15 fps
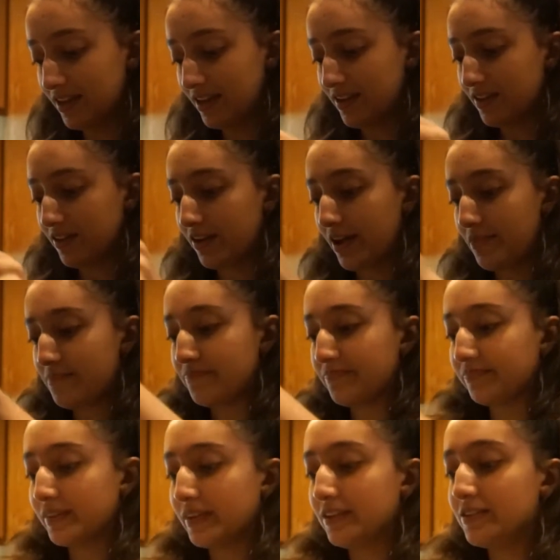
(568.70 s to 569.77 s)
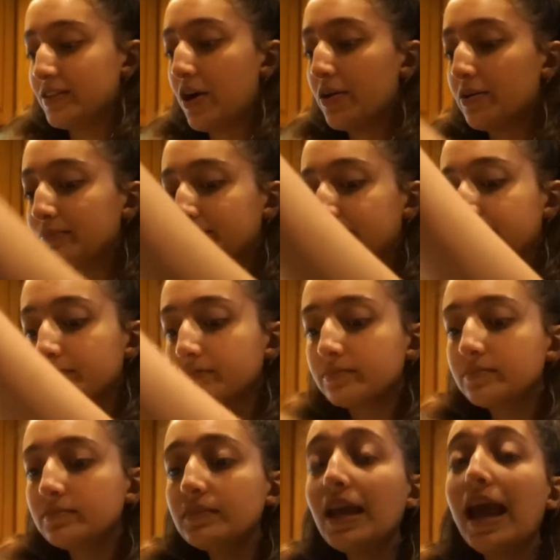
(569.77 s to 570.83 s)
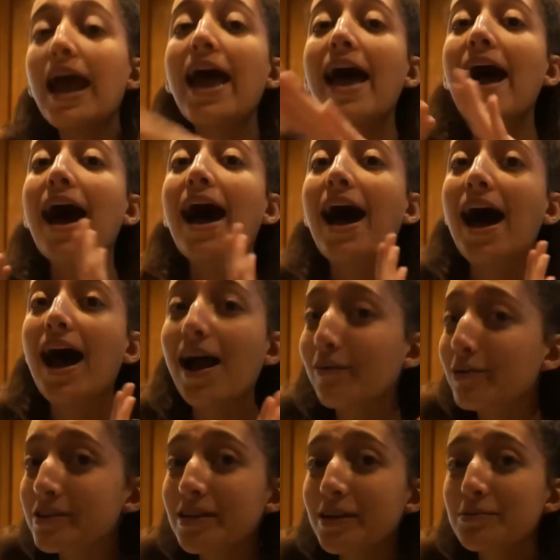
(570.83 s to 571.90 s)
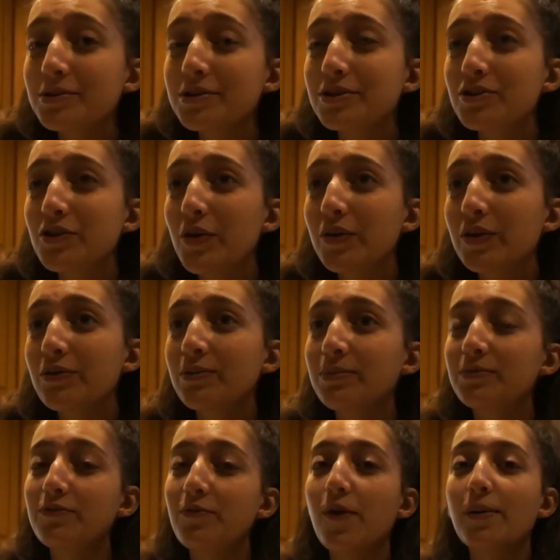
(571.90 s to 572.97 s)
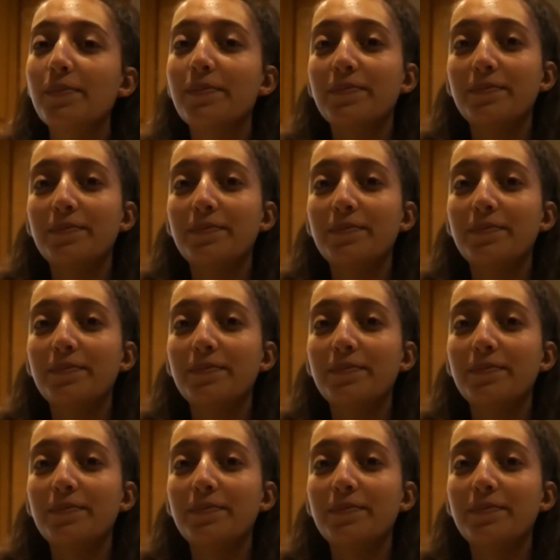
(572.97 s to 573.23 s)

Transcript: Okay, so I wasn't able to show you a before